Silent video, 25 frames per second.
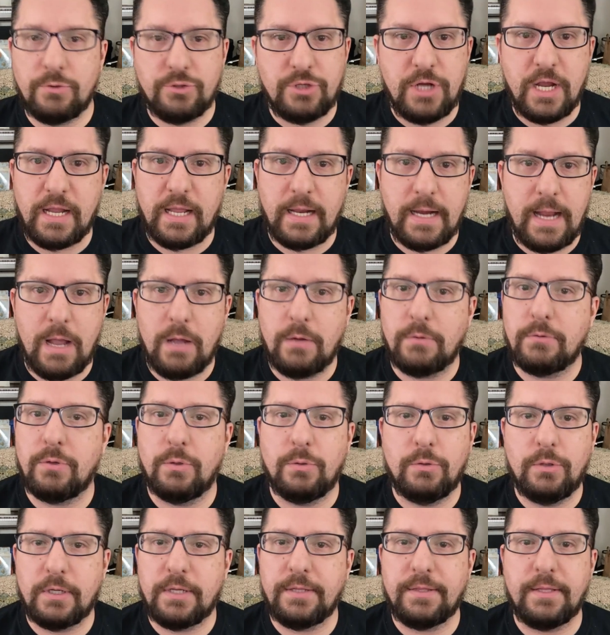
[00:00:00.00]
Go check it
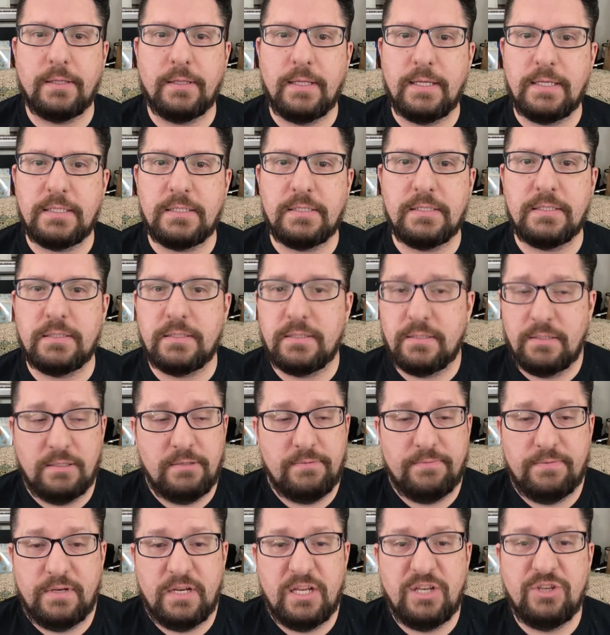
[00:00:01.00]
out. Go look at the lists.
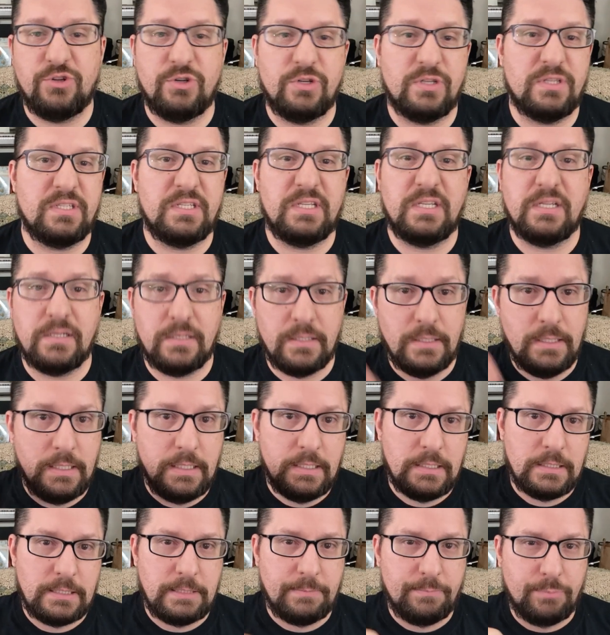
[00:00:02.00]
And if it interests you,
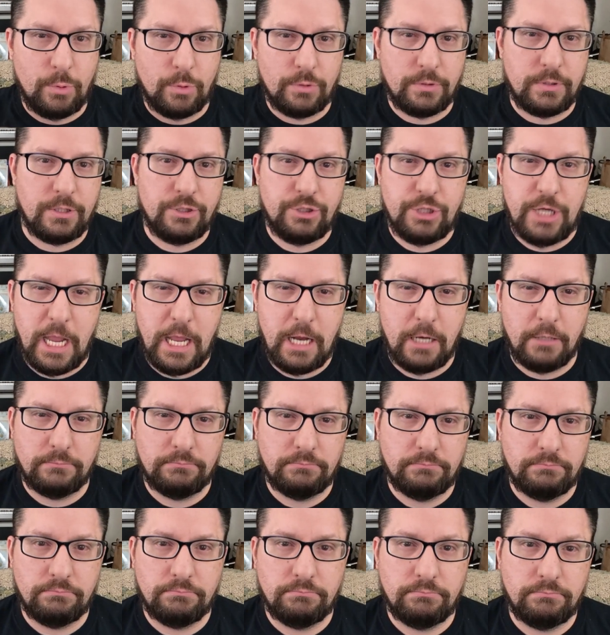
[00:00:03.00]
support the channel.
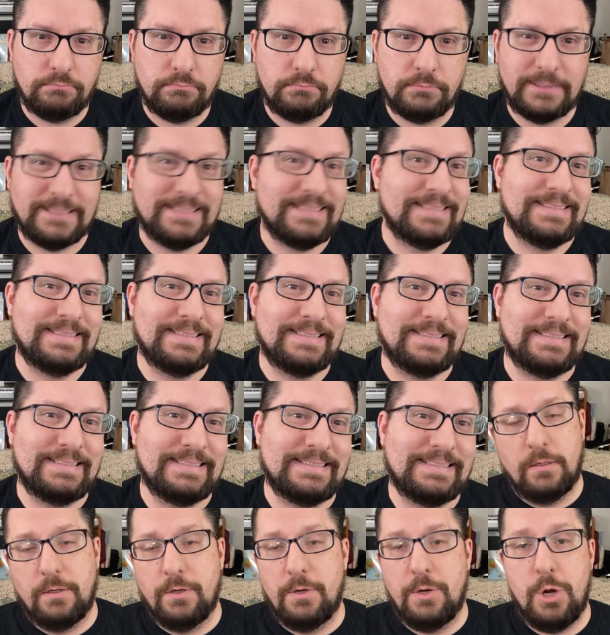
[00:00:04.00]

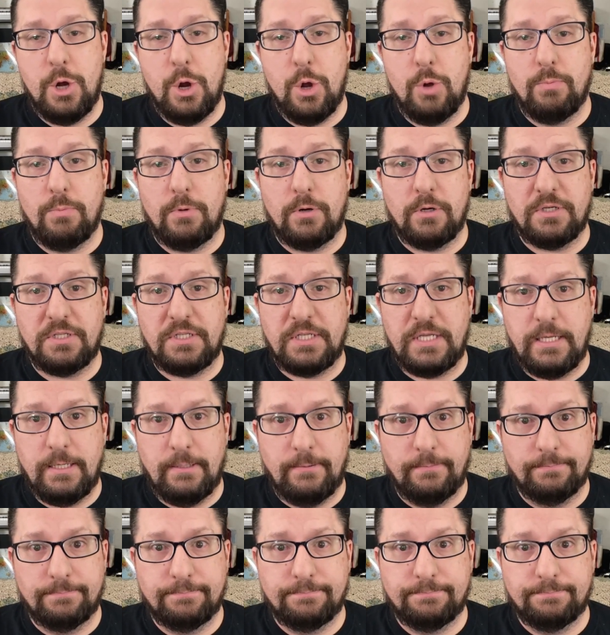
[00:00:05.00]
No mercy.